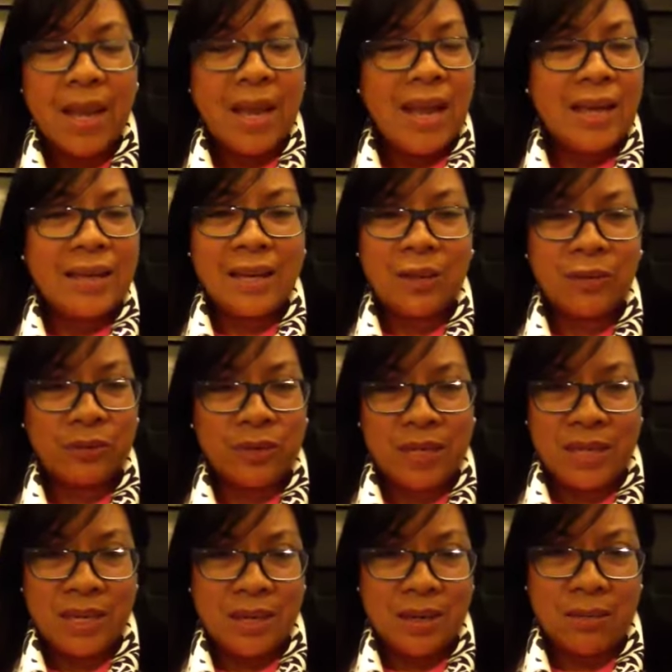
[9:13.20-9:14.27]
And I don't think
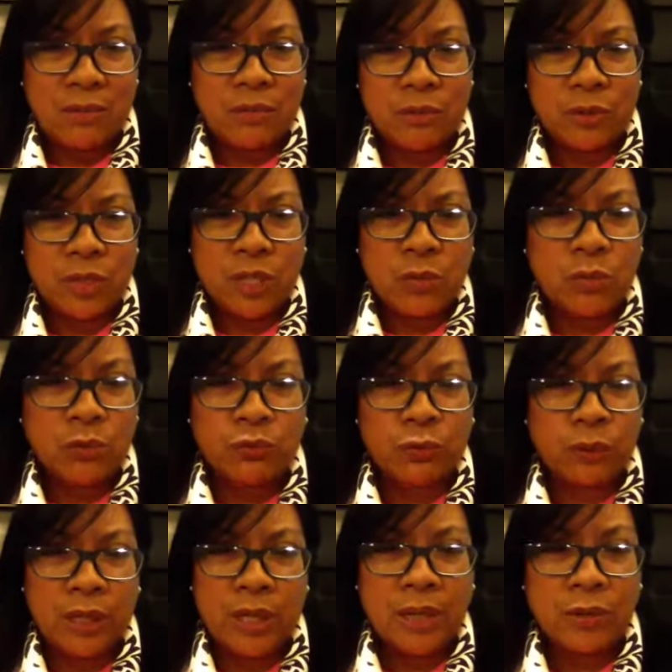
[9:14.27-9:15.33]
she would
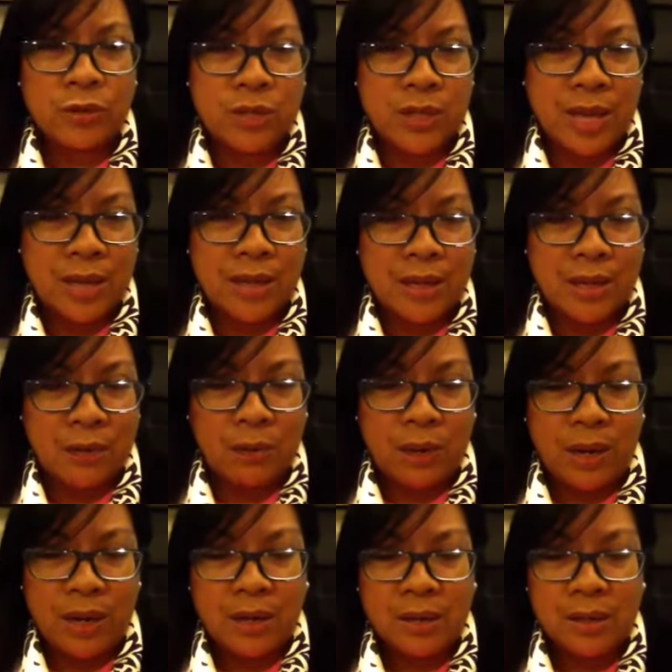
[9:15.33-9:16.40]
fully understand
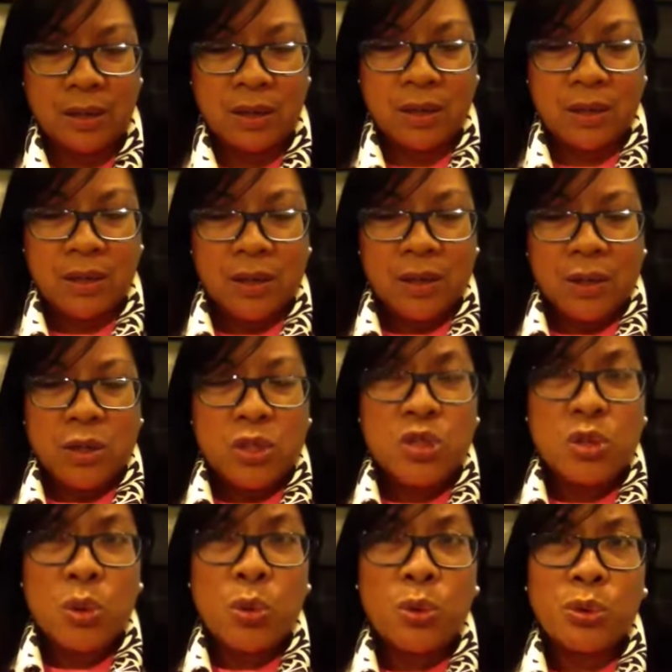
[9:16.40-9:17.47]
anyway.
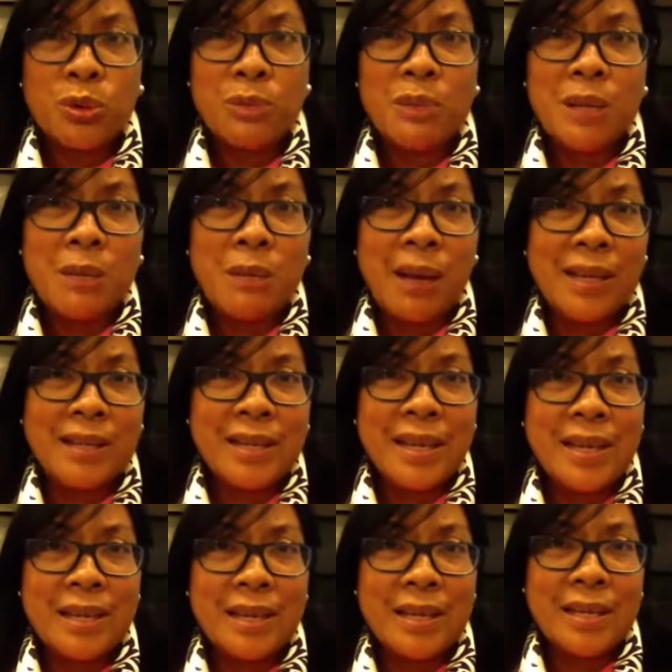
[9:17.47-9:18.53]
So to me, my
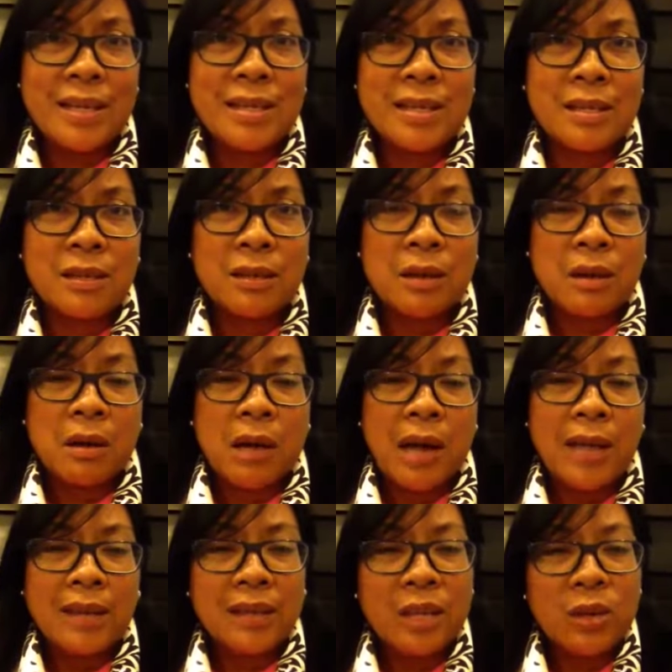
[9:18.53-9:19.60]
take is,
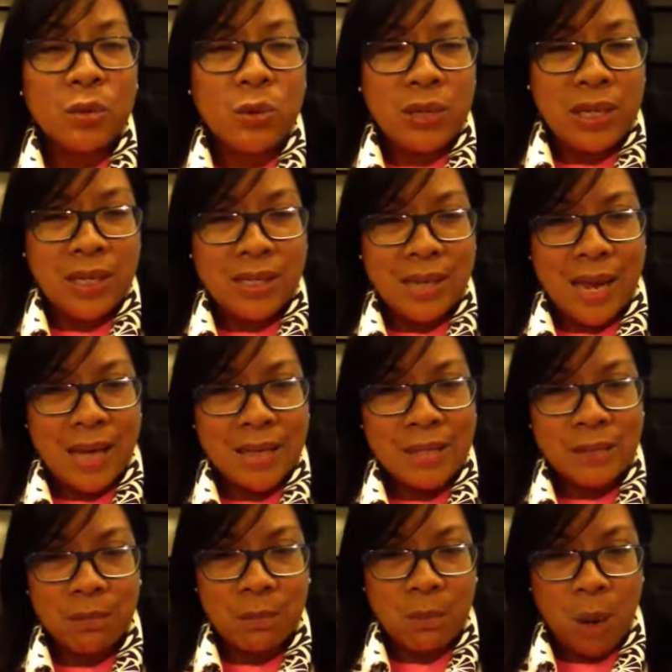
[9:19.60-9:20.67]
I think we need to ask
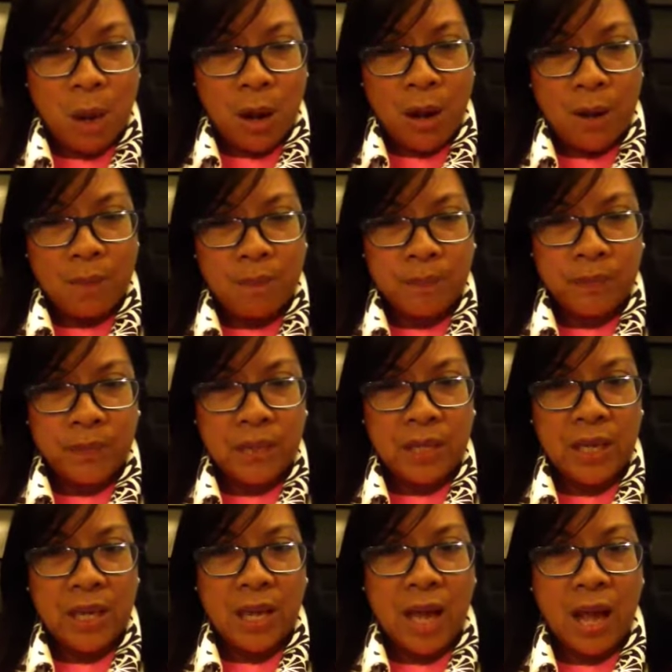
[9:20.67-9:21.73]
mom
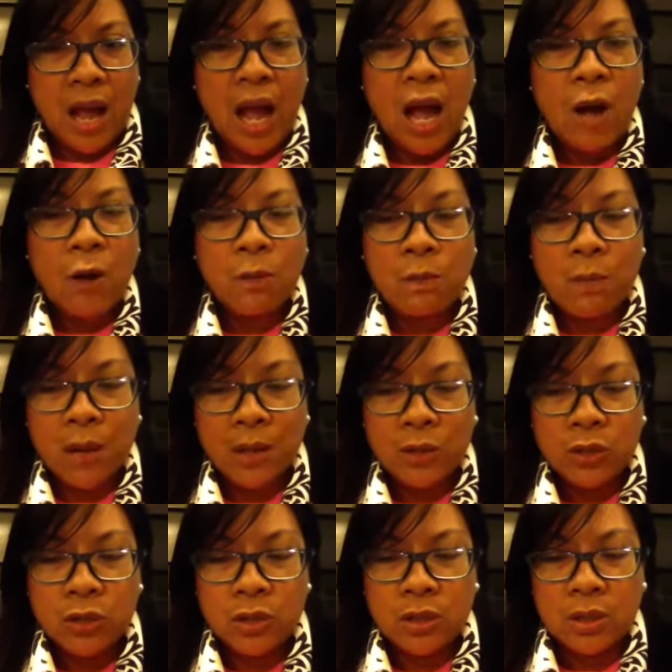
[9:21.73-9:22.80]
how
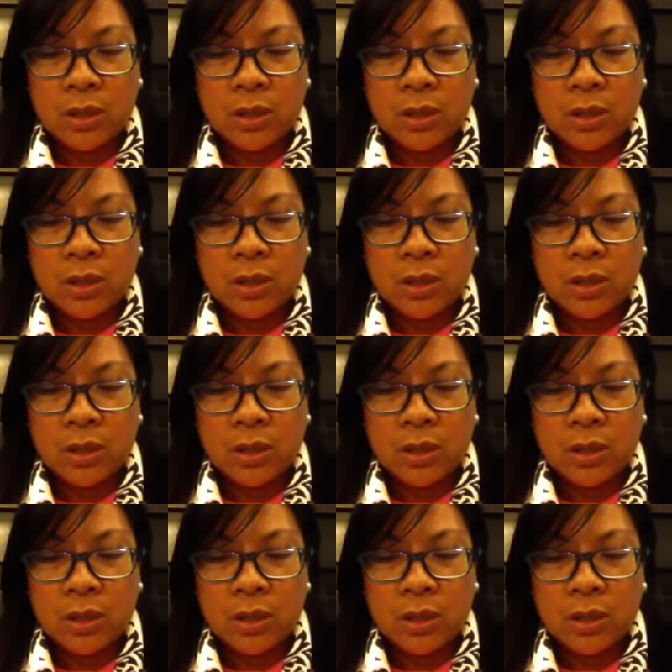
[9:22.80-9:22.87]
much